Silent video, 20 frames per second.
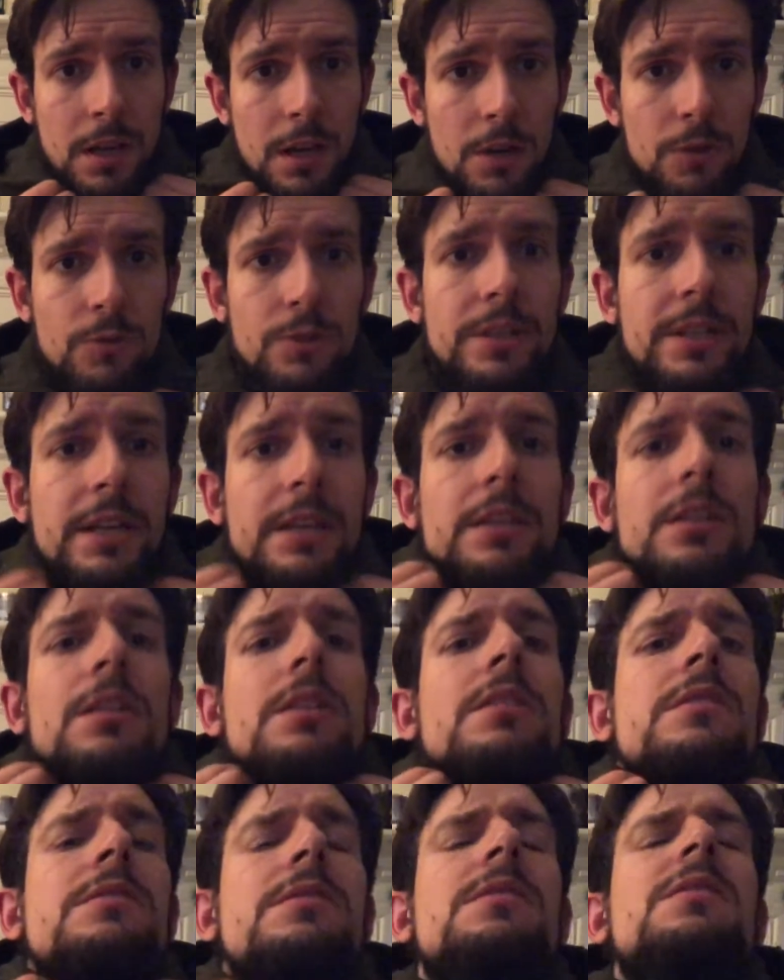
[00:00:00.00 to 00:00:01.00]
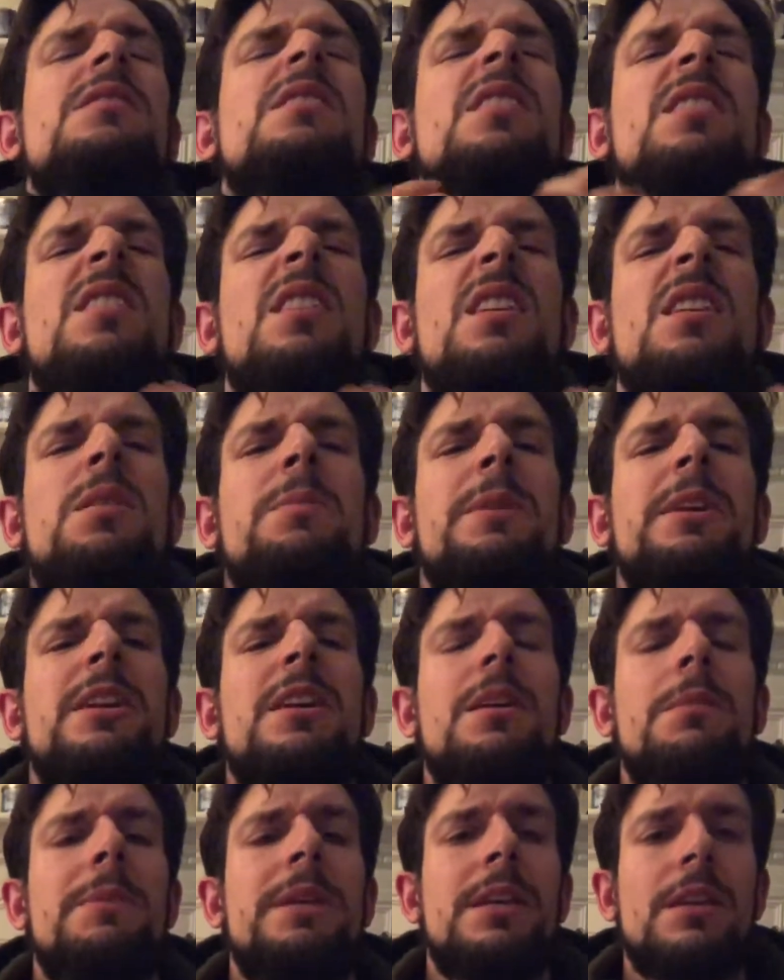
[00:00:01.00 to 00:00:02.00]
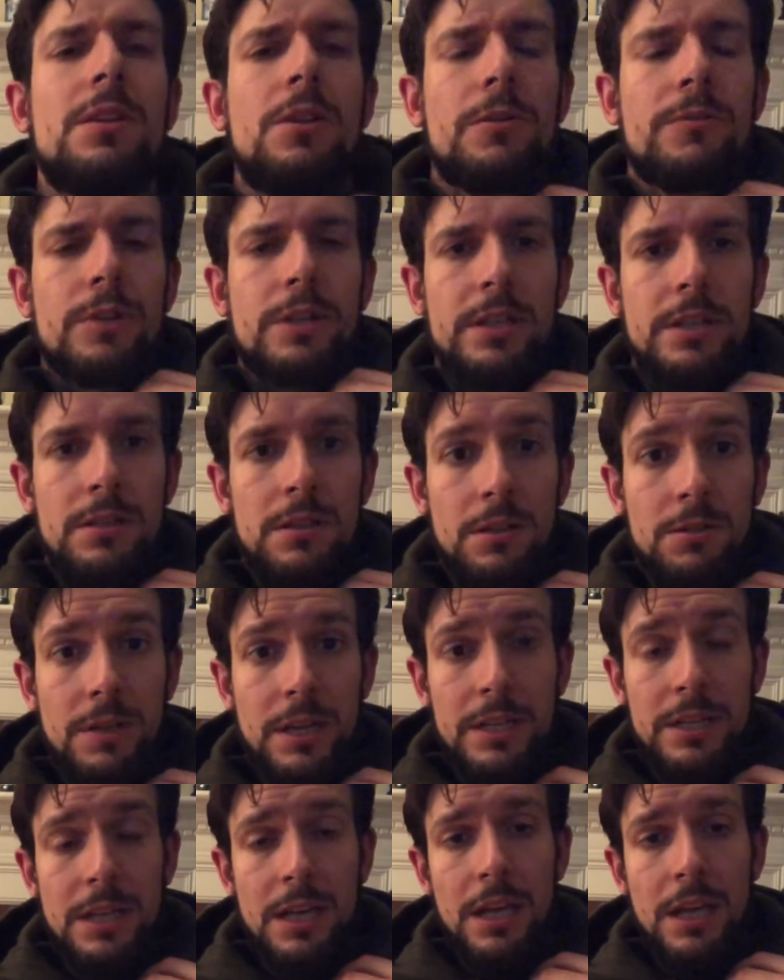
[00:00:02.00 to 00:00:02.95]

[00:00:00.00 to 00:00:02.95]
ridiculous. Oh my God, I'm overheating already.